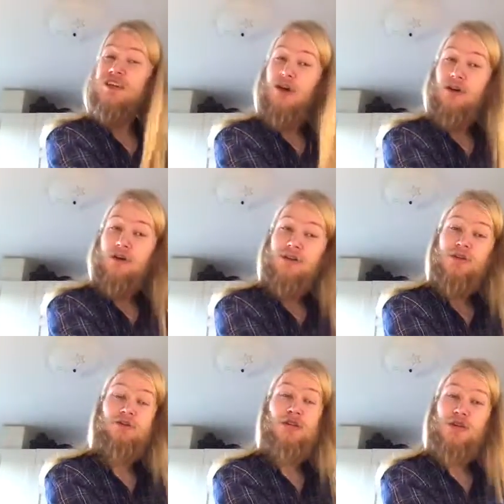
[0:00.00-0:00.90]
guard,
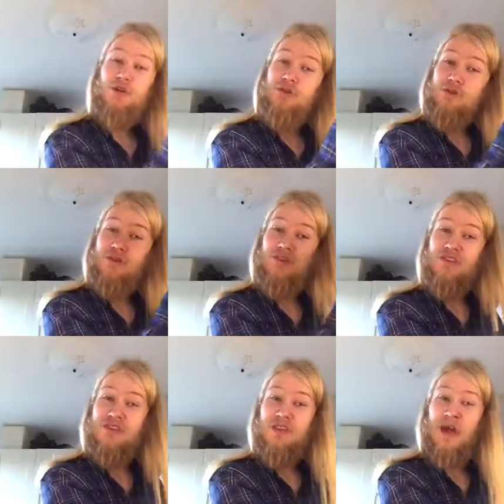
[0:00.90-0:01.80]
which could
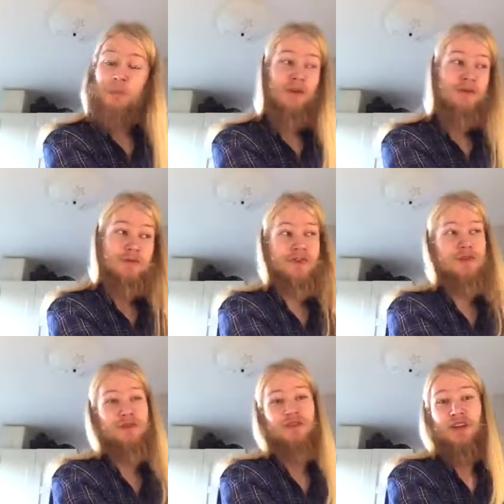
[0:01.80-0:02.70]
snap their
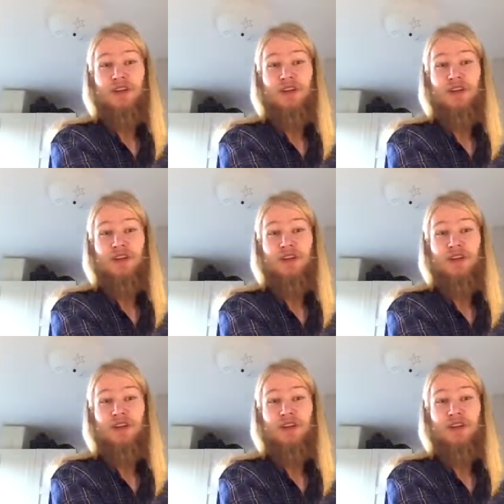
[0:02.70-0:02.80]
fingers